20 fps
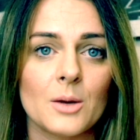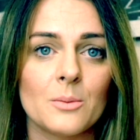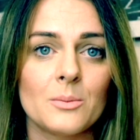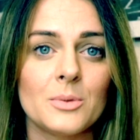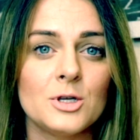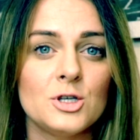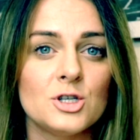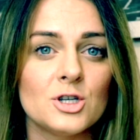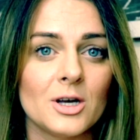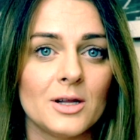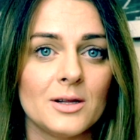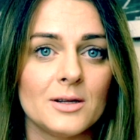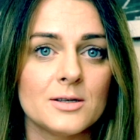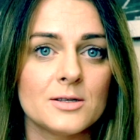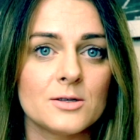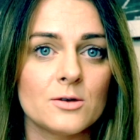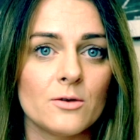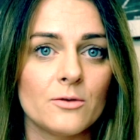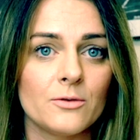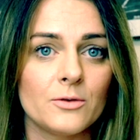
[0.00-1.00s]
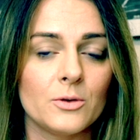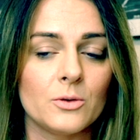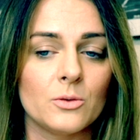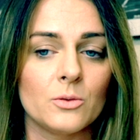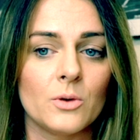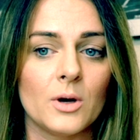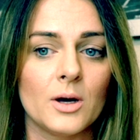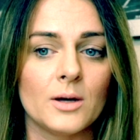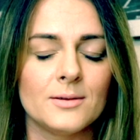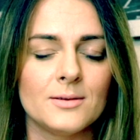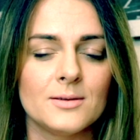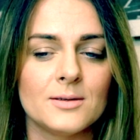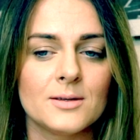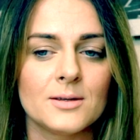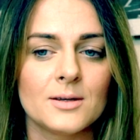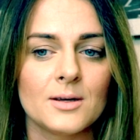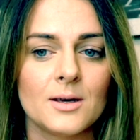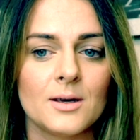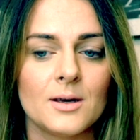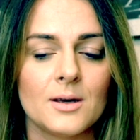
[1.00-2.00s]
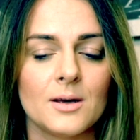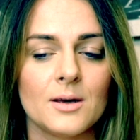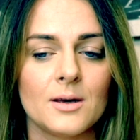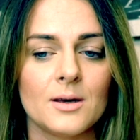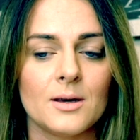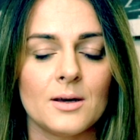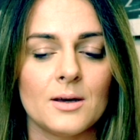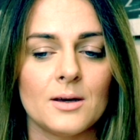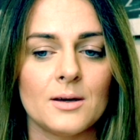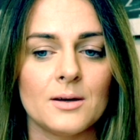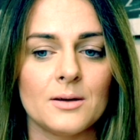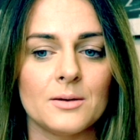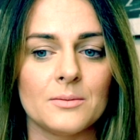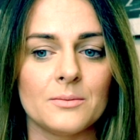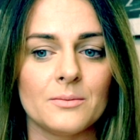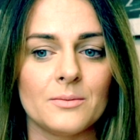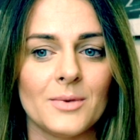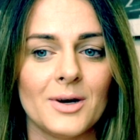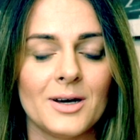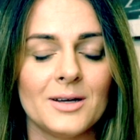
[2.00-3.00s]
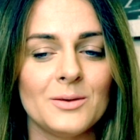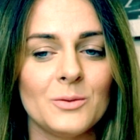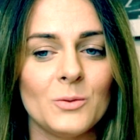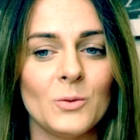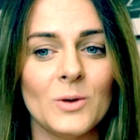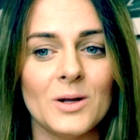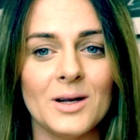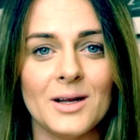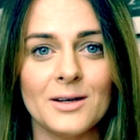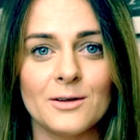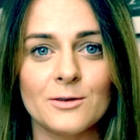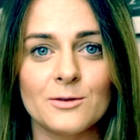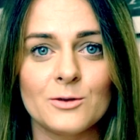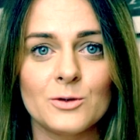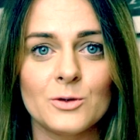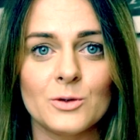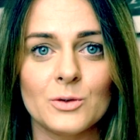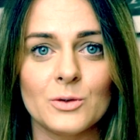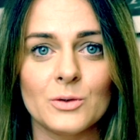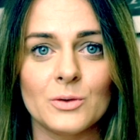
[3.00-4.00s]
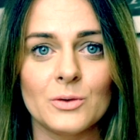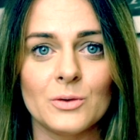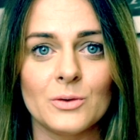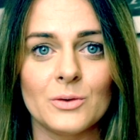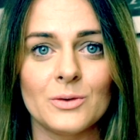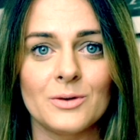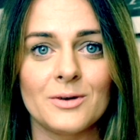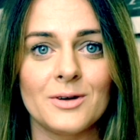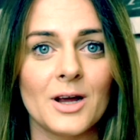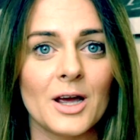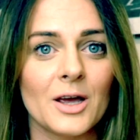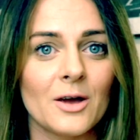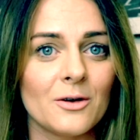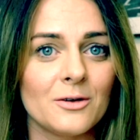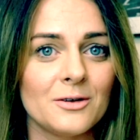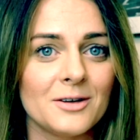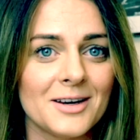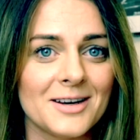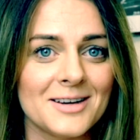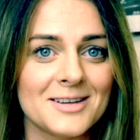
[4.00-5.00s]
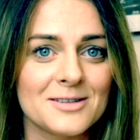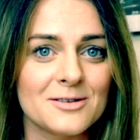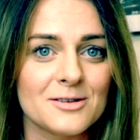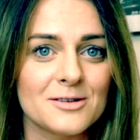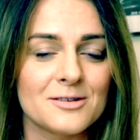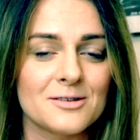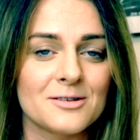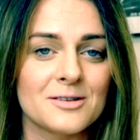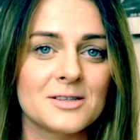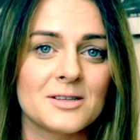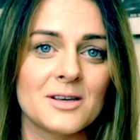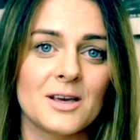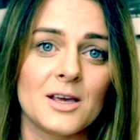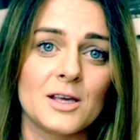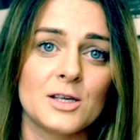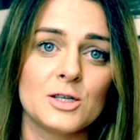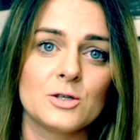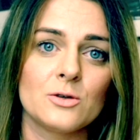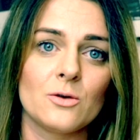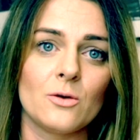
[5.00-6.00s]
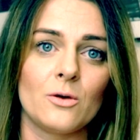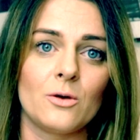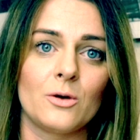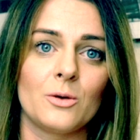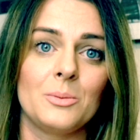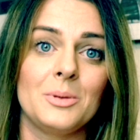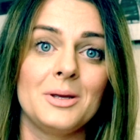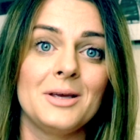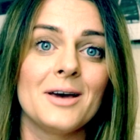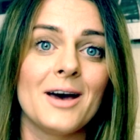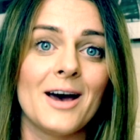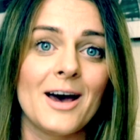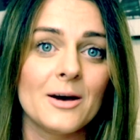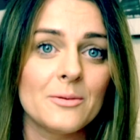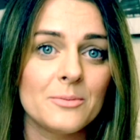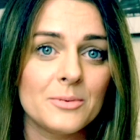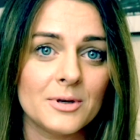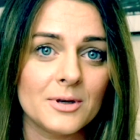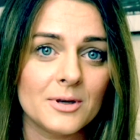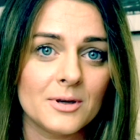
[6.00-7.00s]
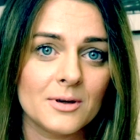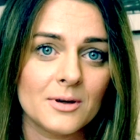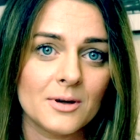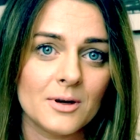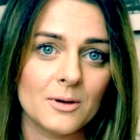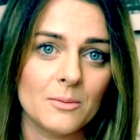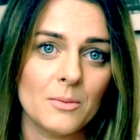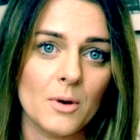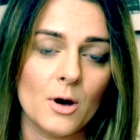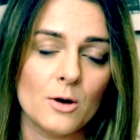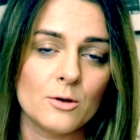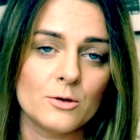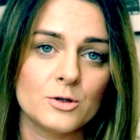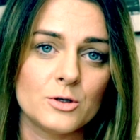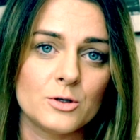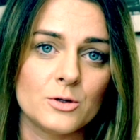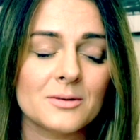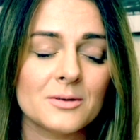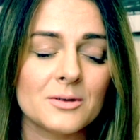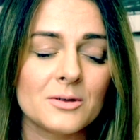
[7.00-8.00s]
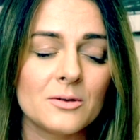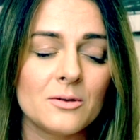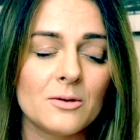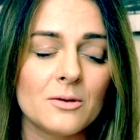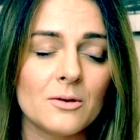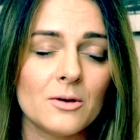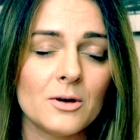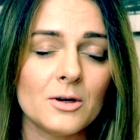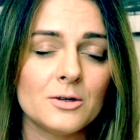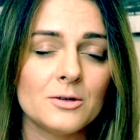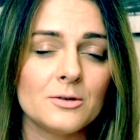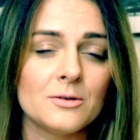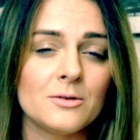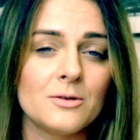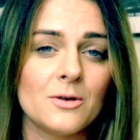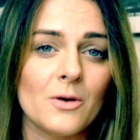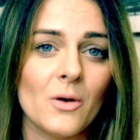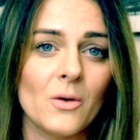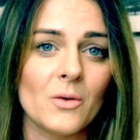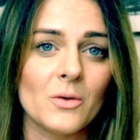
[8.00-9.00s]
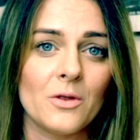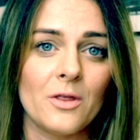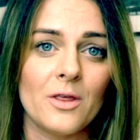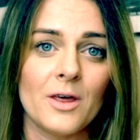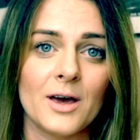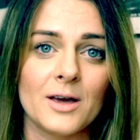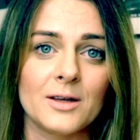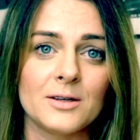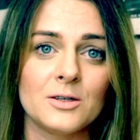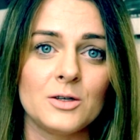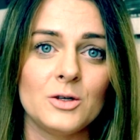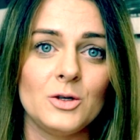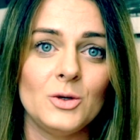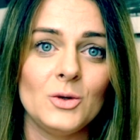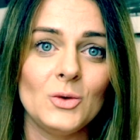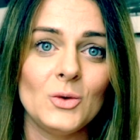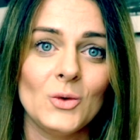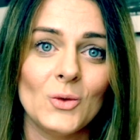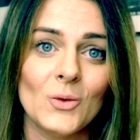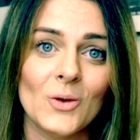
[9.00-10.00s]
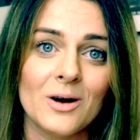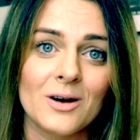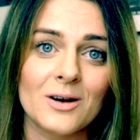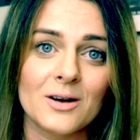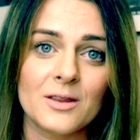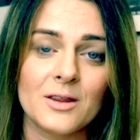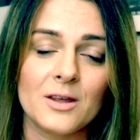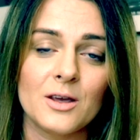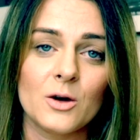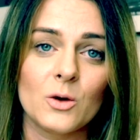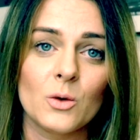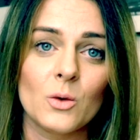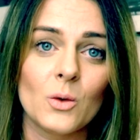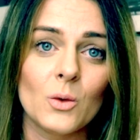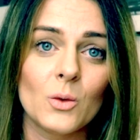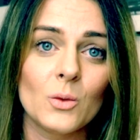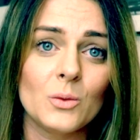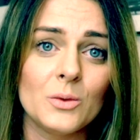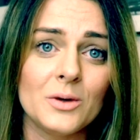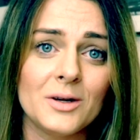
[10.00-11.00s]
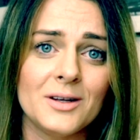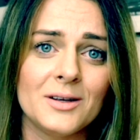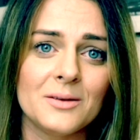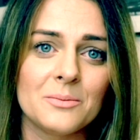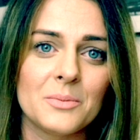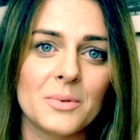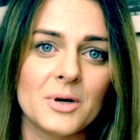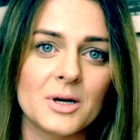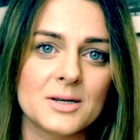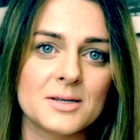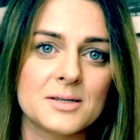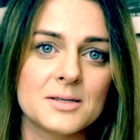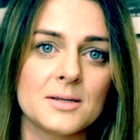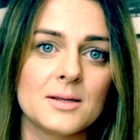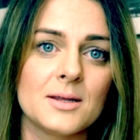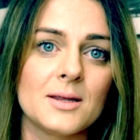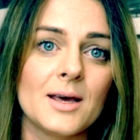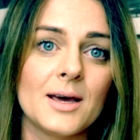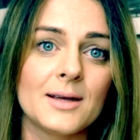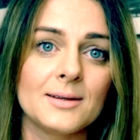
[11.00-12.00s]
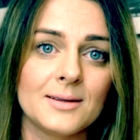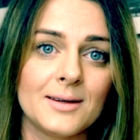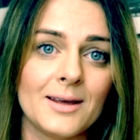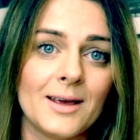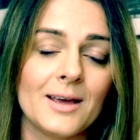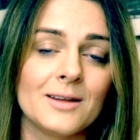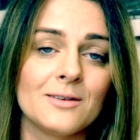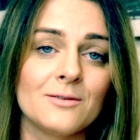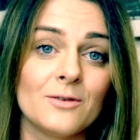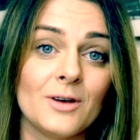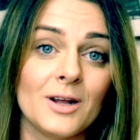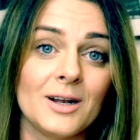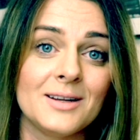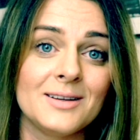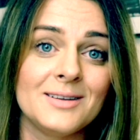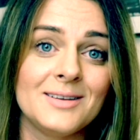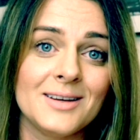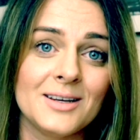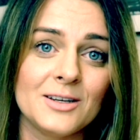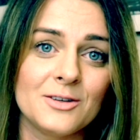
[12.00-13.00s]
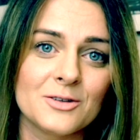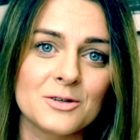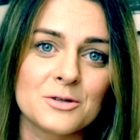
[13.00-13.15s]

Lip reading: be jealous of you and unwilling to recognize your success or be happy about you. You gotta know that you are the only person that can validate